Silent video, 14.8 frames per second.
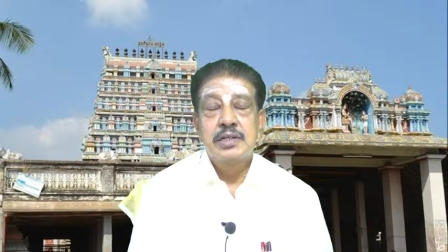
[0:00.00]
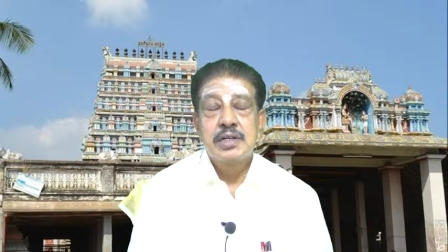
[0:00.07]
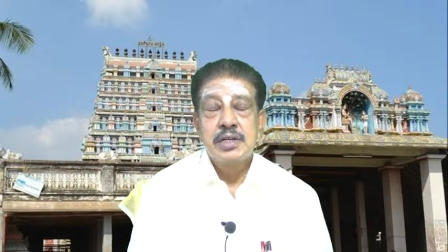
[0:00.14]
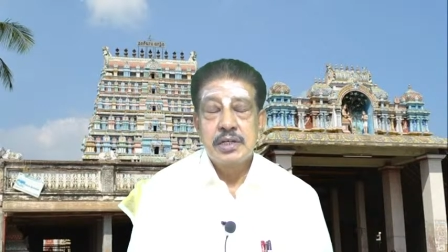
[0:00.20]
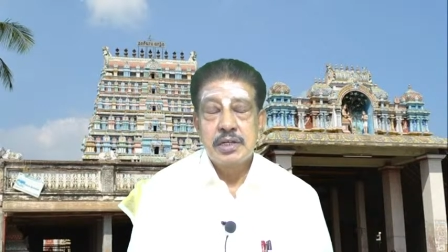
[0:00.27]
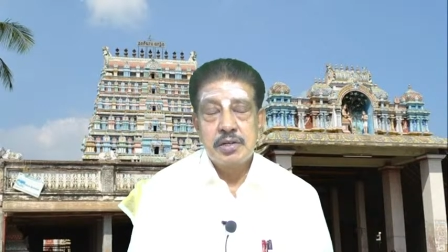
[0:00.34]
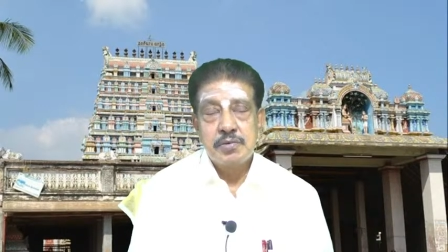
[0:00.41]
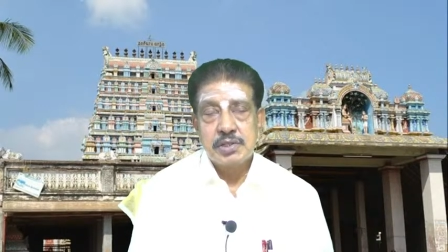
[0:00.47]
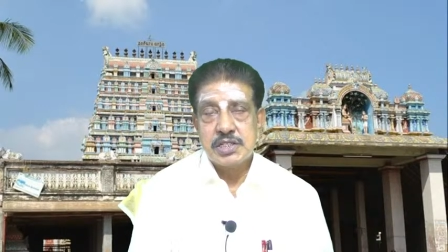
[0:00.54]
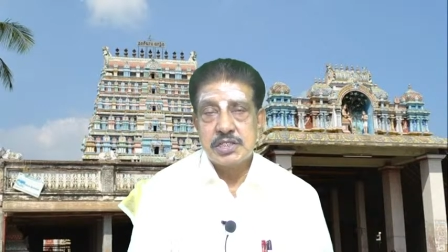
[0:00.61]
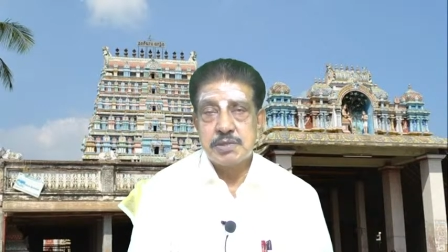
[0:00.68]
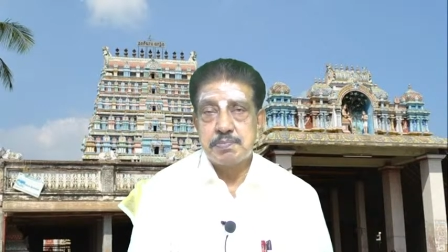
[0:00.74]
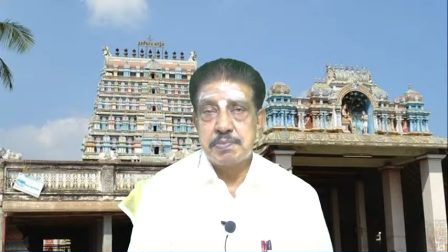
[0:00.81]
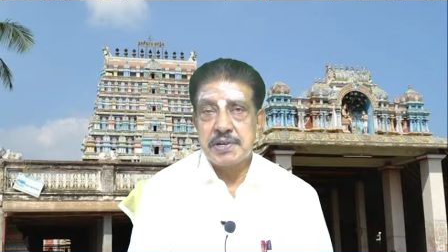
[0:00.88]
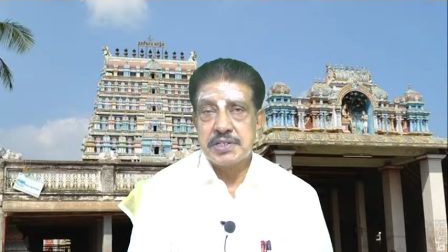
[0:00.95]
It was a
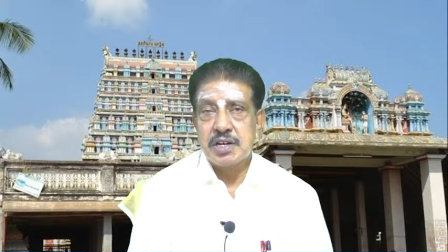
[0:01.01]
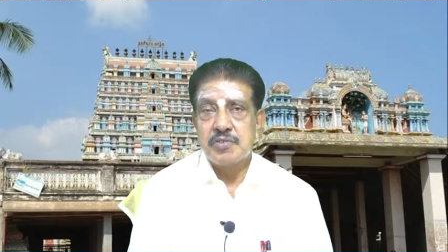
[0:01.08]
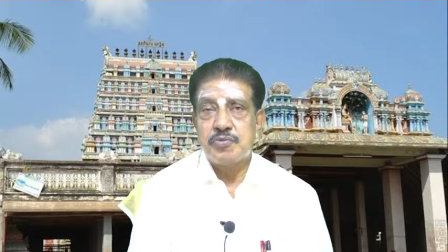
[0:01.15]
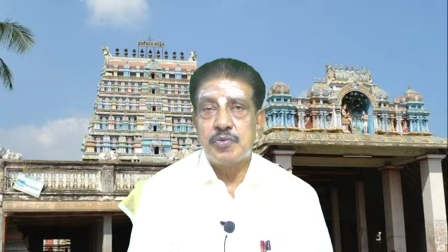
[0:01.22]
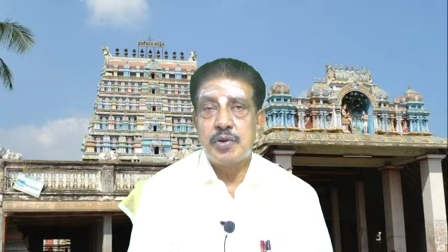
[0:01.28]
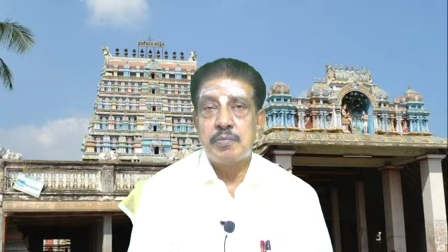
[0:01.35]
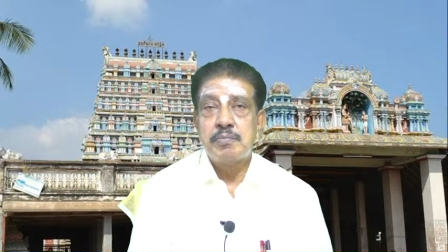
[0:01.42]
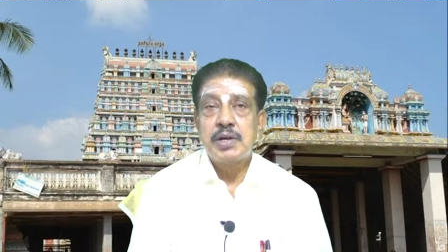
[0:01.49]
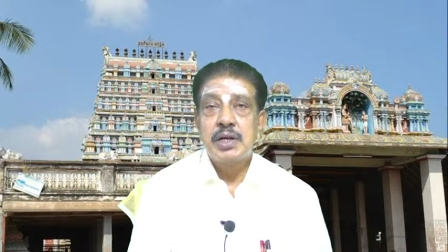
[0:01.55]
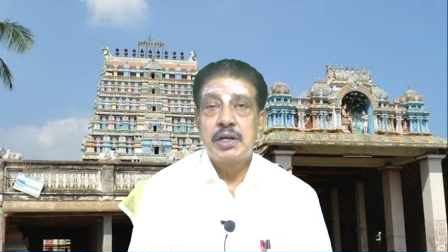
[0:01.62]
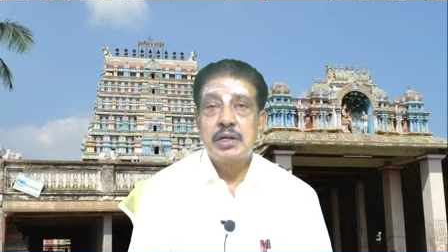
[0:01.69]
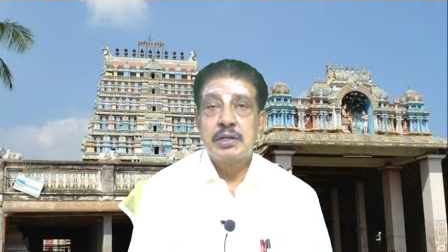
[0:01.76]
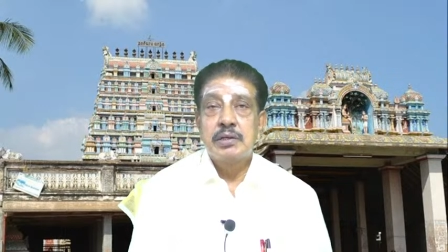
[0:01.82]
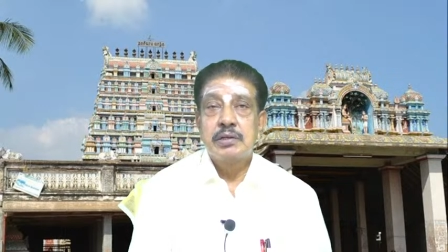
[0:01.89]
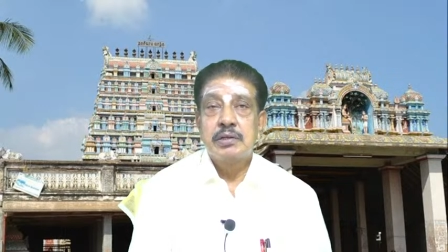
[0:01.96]
special form.
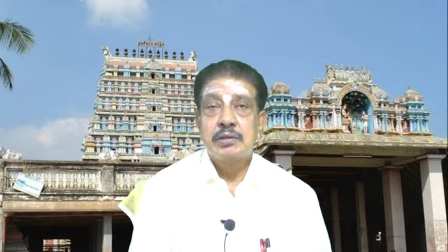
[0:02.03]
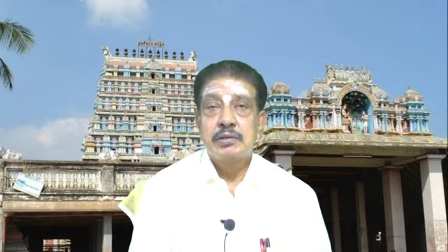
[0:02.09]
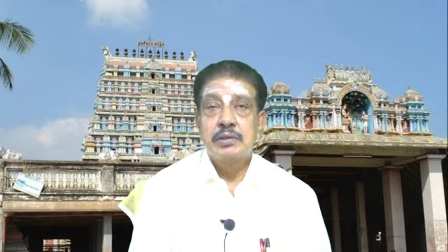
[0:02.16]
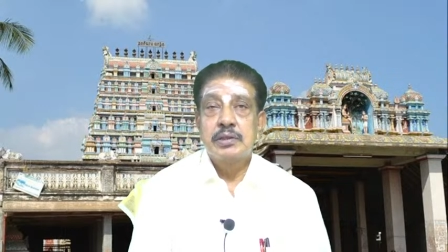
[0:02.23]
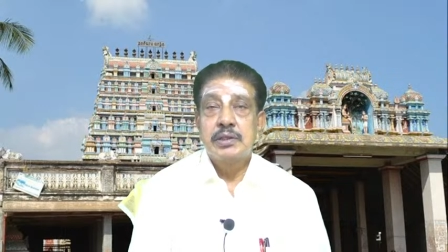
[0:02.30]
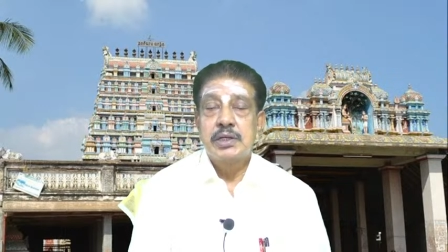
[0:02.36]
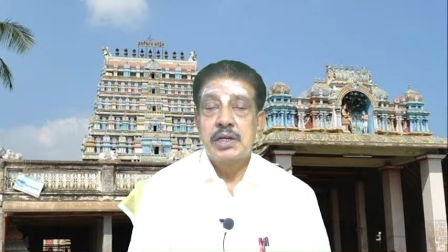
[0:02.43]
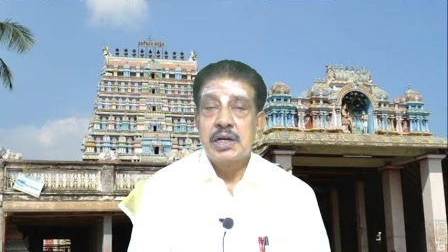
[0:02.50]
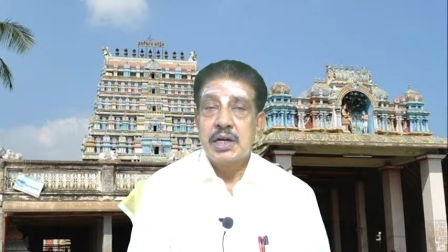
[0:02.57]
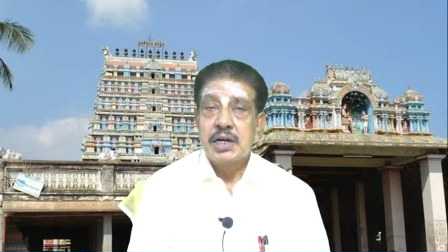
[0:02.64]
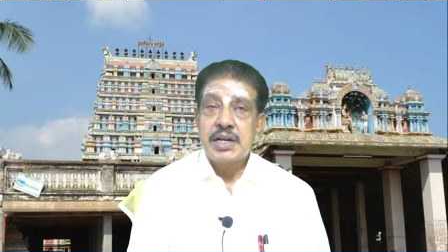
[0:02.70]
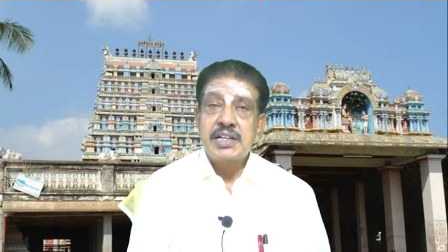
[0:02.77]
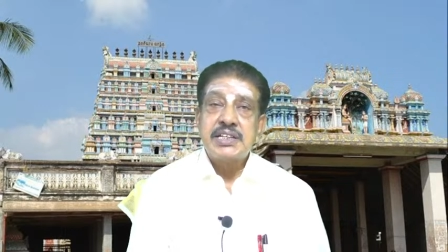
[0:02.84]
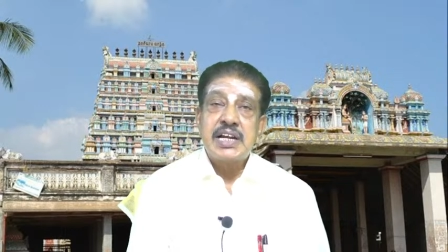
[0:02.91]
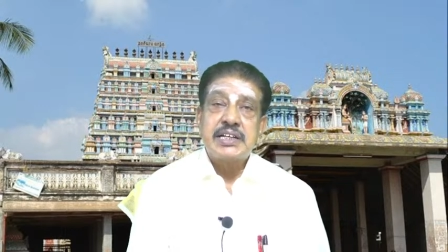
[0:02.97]

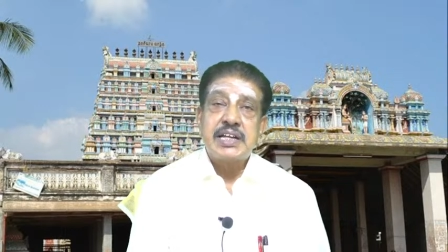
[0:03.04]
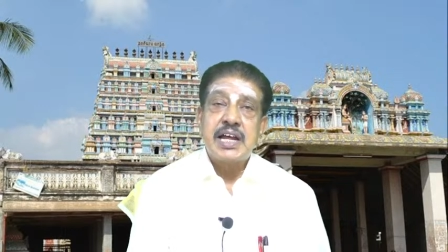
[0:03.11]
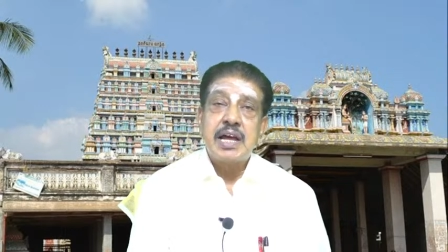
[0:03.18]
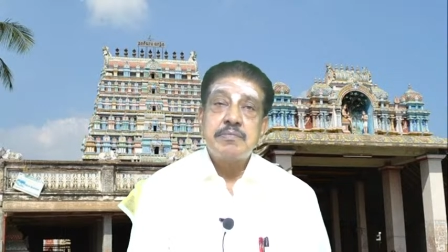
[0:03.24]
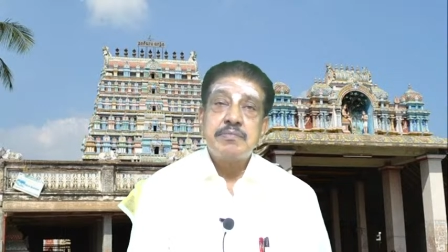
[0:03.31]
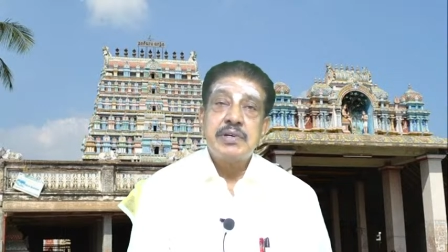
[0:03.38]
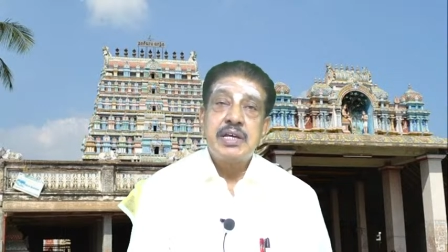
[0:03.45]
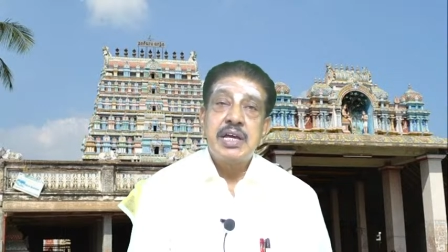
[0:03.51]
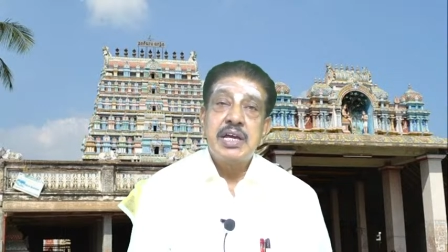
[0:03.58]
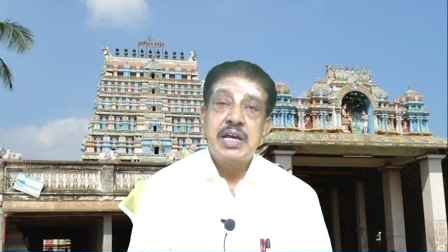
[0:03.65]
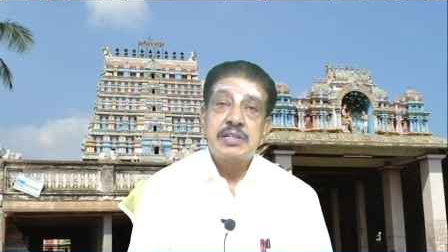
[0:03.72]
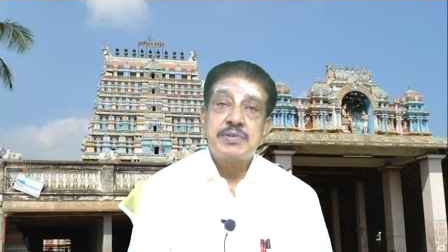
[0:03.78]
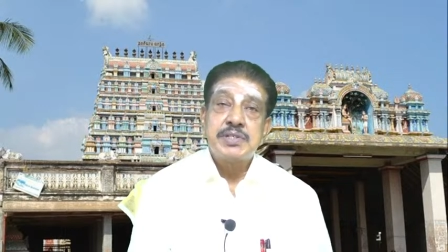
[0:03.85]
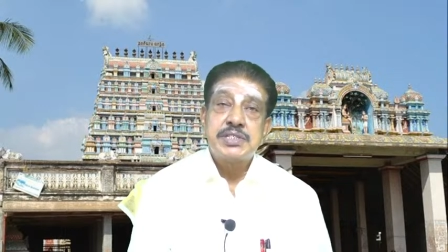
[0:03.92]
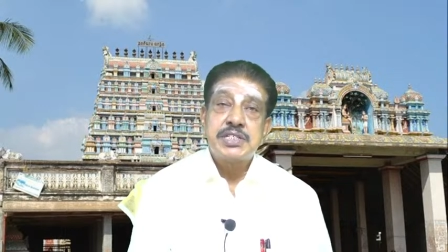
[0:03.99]
Till that time, he has
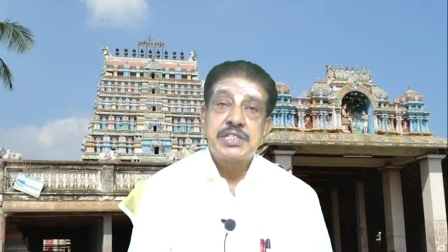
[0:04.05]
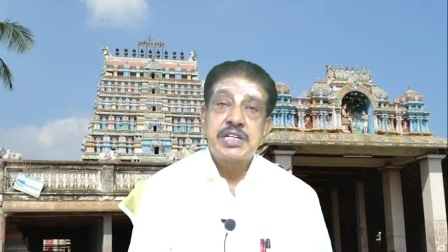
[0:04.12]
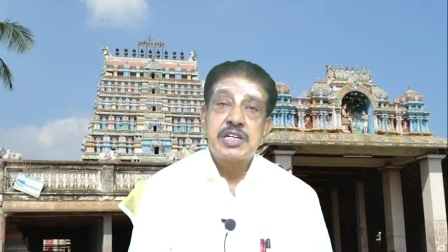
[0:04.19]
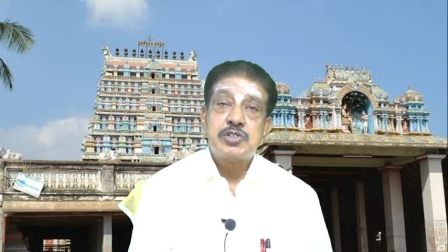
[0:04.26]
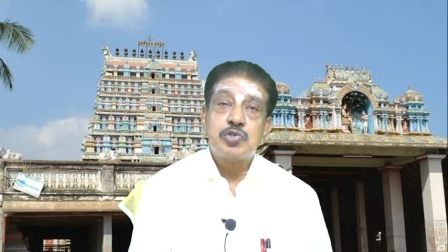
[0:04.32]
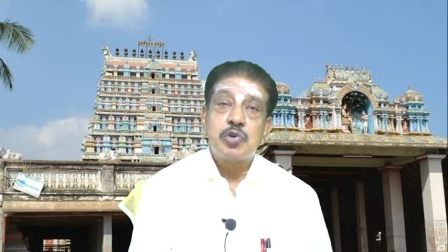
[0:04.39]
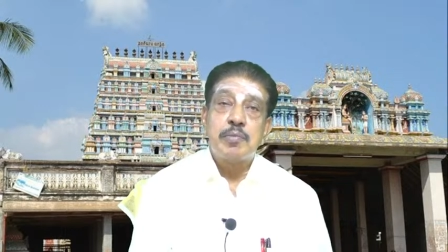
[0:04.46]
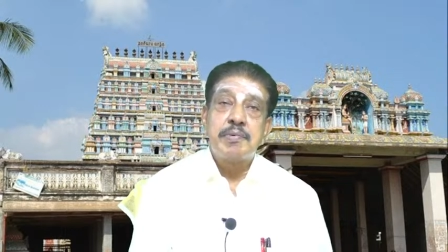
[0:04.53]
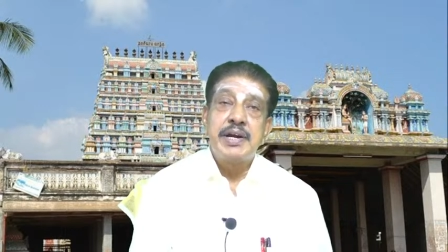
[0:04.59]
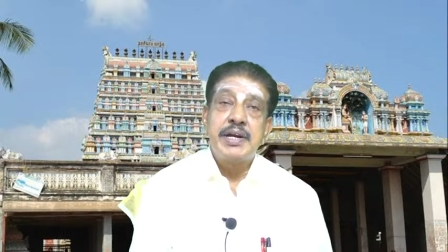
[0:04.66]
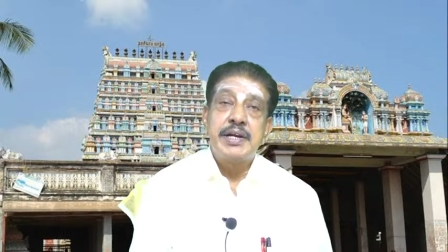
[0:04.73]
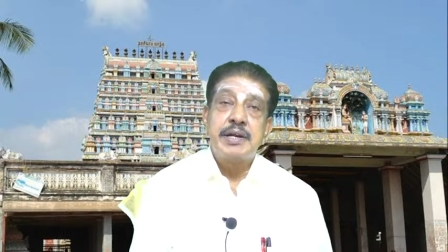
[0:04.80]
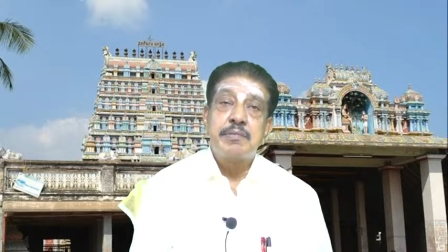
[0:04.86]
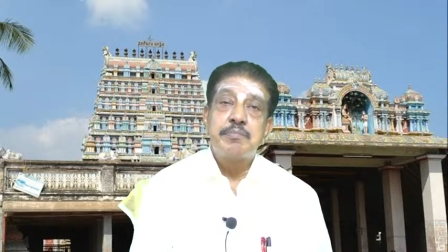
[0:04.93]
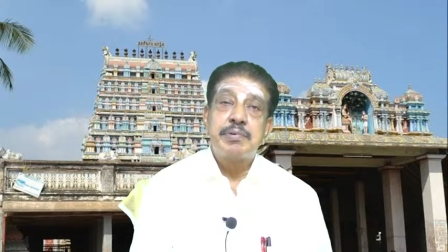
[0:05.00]
visited so many
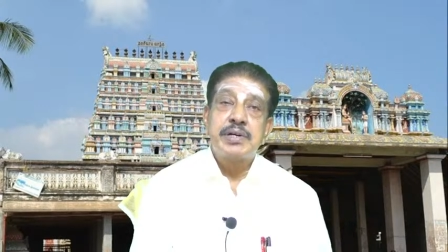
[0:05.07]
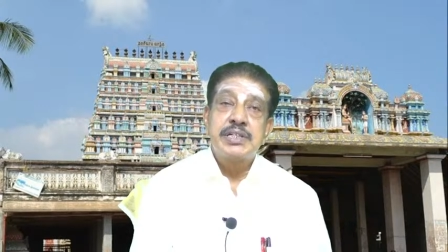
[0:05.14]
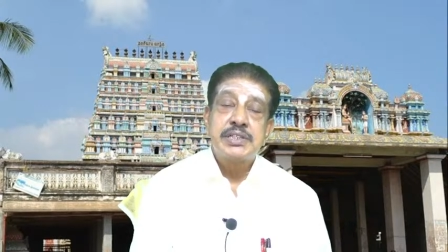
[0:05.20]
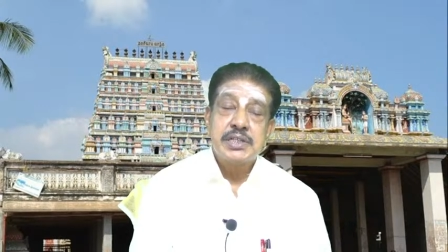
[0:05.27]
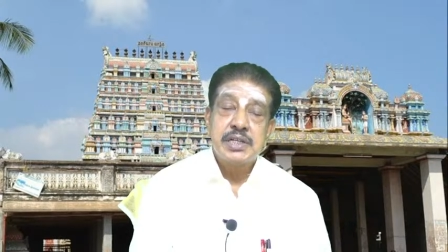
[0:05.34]
temples.